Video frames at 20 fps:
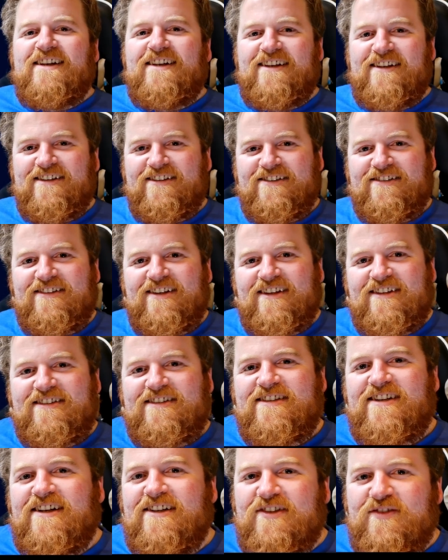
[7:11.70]
you know,
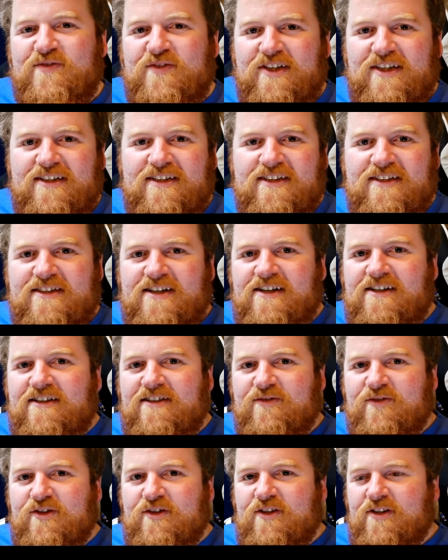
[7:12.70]
that's kind of like the
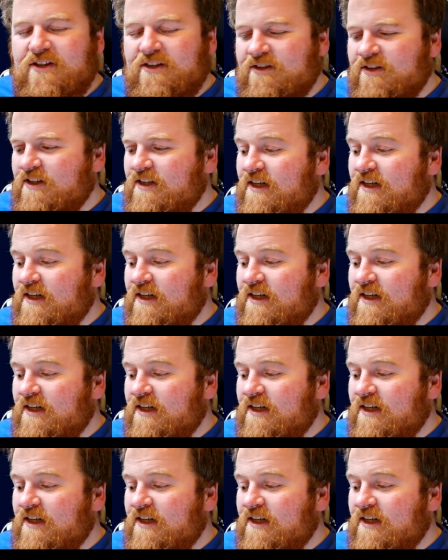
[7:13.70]
start of it, you know.